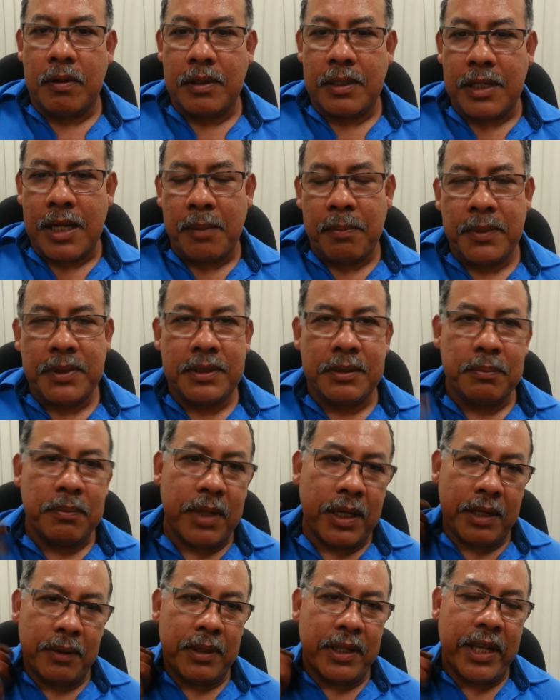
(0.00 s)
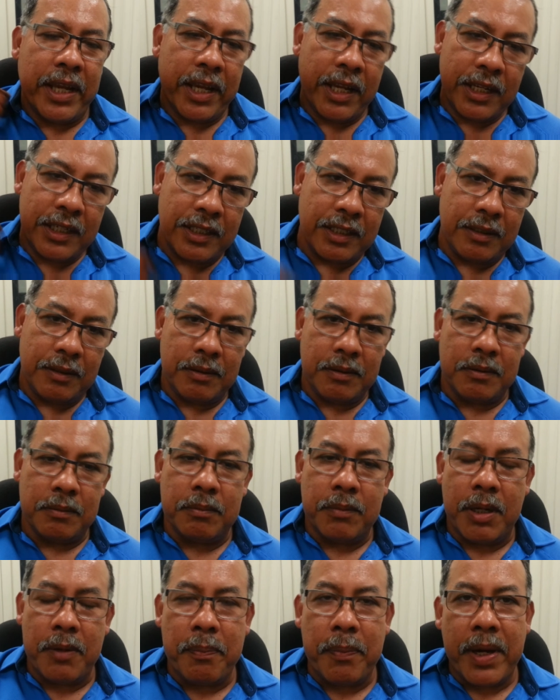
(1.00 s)
damage in my neck
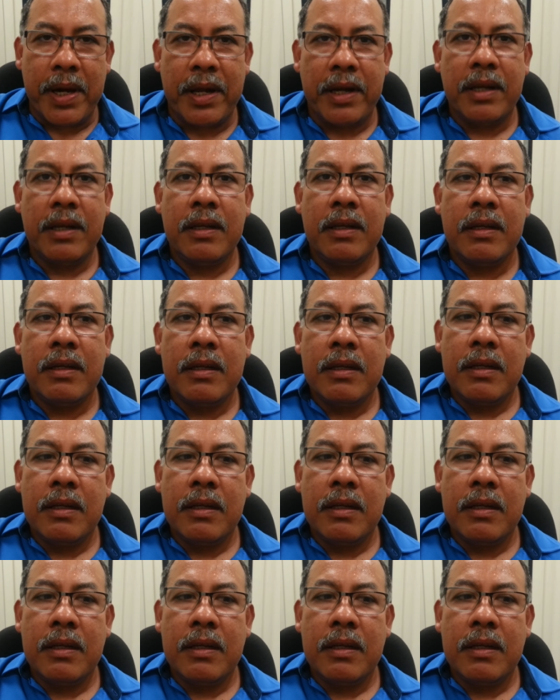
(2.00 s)
and my body.